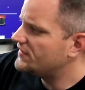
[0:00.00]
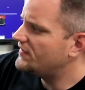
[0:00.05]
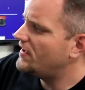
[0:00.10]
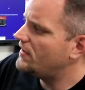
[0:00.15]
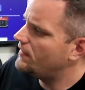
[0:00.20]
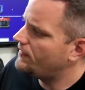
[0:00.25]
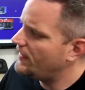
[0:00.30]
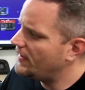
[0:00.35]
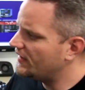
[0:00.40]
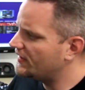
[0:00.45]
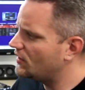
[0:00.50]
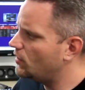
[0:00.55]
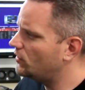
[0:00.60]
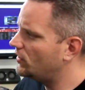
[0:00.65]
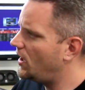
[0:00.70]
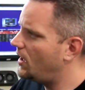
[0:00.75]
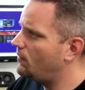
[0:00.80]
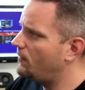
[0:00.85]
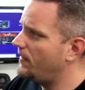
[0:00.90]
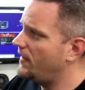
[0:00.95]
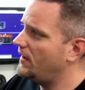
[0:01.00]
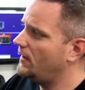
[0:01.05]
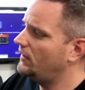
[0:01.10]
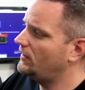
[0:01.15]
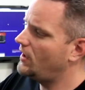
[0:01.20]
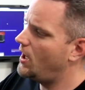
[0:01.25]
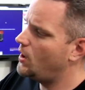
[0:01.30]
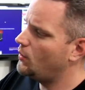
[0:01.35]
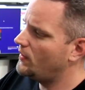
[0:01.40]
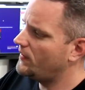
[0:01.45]
of other things going on with it,
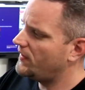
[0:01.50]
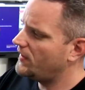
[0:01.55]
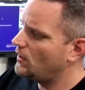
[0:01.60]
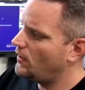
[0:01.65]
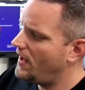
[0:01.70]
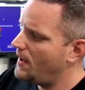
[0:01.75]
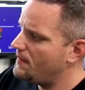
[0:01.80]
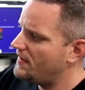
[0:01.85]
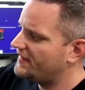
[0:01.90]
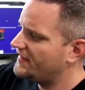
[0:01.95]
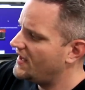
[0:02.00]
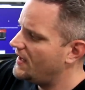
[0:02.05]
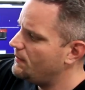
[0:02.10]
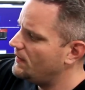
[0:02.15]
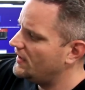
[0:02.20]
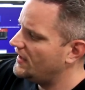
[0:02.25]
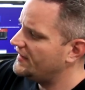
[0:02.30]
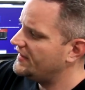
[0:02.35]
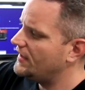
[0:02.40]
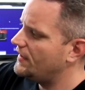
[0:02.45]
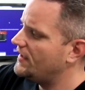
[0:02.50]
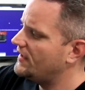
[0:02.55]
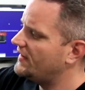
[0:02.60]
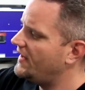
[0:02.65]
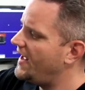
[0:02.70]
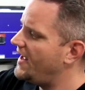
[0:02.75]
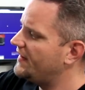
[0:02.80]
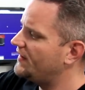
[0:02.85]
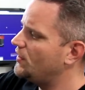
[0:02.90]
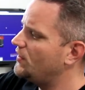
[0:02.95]
along with you know MSI military
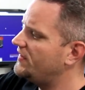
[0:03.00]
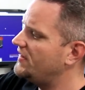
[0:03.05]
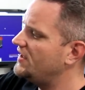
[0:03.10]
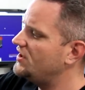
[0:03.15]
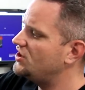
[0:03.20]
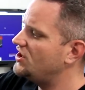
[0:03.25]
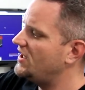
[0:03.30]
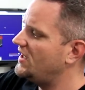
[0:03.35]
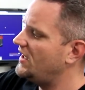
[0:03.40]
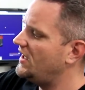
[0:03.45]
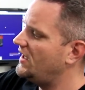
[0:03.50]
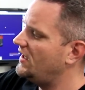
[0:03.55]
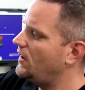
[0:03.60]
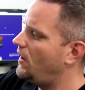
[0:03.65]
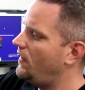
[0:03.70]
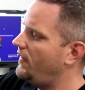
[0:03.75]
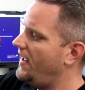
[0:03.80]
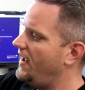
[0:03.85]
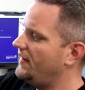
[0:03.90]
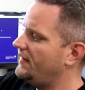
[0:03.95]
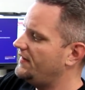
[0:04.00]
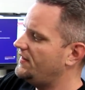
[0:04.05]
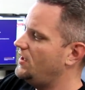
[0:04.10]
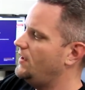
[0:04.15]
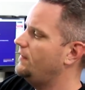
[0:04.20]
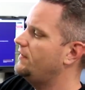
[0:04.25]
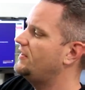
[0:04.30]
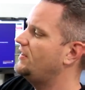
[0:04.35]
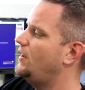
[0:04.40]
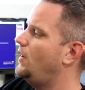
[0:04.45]
class, OC Genie, and all that
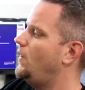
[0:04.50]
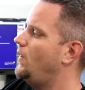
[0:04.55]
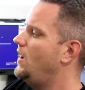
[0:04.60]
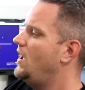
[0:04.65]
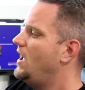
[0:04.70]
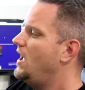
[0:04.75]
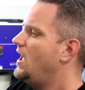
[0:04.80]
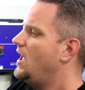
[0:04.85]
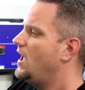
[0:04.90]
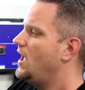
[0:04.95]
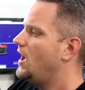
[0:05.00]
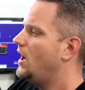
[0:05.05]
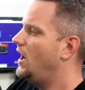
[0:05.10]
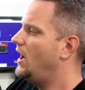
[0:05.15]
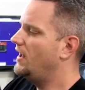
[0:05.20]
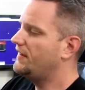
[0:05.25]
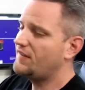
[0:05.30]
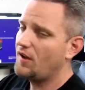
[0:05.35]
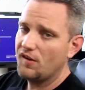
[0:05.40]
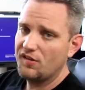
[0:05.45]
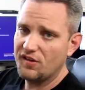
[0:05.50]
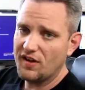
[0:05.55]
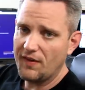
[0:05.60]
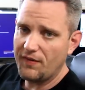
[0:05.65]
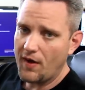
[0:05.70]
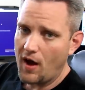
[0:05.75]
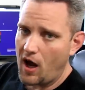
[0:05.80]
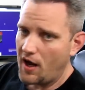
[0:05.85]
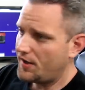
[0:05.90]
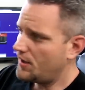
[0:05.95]
stuff. So. Uh, it's also got
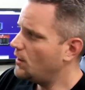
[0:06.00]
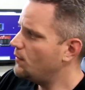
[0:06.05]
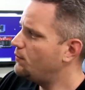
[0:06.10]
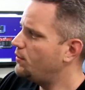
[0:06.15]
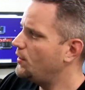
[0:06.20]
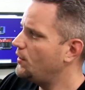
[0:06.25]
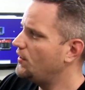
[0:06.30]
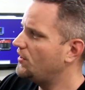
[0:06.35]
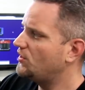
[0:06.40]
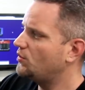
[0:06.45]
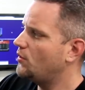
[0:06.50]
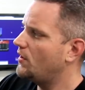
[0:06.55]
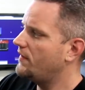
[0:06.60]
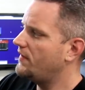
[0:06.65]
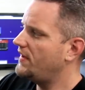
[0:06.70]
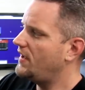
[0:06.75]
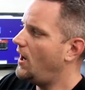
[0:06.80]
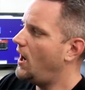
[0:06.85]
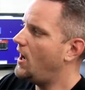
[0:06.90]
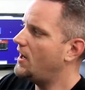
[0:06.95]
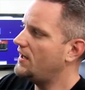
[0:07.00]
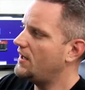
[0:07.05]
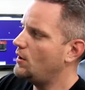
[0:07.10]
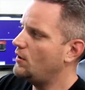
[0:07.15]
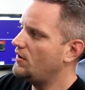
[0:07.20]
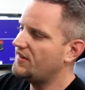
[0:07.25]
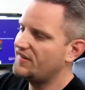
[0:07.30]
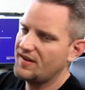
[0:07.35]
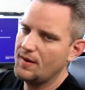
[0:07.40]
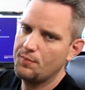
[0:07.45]
the audio boost where the audio
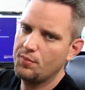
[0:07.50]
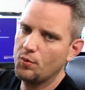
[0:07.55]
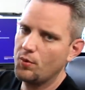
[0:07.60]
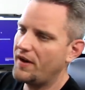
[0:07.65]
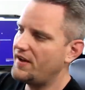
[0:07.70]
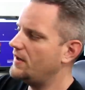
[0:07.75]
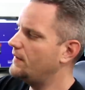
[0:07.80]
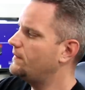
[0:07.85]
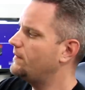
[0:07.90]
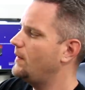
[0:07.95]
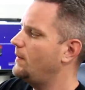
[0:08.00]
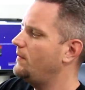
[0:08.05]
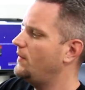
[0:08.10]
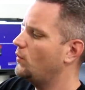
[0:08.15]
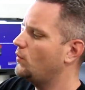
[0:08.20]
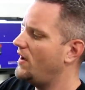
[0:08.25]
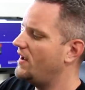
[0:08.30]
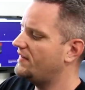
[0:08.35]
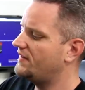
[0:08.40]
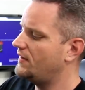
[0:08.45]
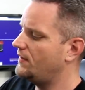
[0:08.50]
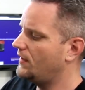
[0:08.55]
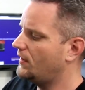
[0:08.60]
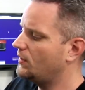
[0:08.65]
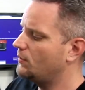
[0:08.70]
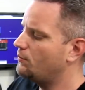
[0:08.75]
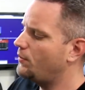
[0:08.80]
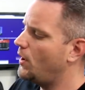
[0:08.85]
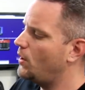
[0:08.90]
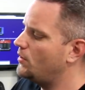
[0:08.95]
is separated from the rest of the
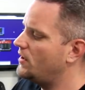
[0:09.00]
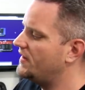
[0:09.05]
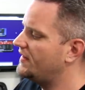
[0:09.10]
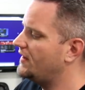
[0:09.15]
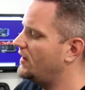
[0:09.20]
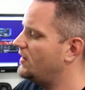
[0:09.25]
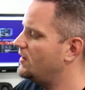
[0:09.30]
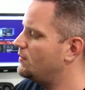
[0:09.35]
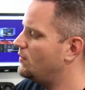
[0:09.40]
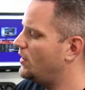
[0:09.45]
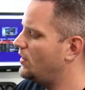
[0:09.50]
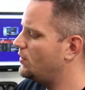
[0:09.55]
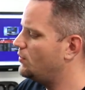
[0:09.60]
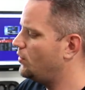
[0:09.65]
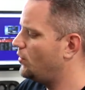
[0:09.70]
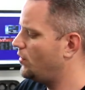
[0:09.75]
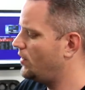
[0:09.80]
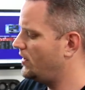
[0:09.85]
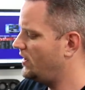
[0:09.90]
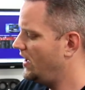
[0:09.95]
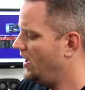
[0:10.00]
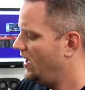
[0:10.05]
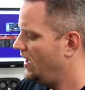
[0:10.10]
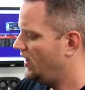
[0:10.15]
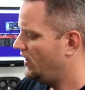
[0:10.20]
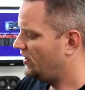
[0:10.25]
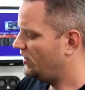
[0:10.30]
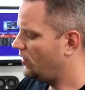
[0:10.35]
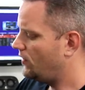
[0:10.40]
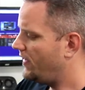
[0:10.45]
components on the motherboard
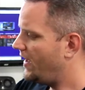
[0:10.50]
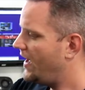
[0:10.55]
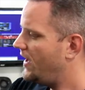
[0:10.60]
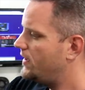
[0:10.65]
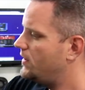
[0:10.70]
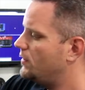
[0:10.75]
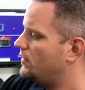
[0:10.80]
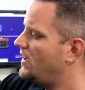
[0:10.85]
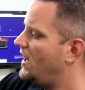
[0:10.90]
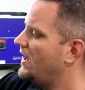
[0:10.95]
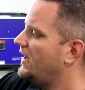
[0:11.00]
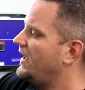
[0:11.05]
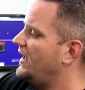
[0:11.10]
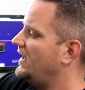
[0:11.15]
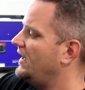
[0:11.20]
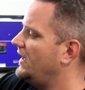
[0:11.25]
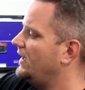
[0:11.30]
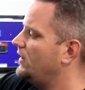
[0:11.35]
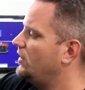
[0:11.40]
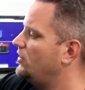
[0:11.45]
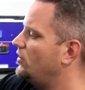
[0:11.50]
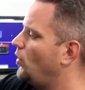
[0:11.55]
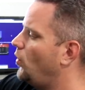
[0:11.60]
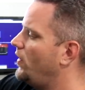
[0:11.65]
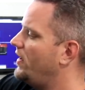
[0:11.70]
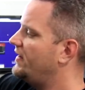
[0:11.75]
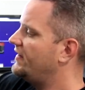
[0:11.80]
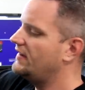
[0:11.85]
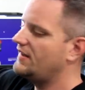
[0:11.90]
so that you're not getting noise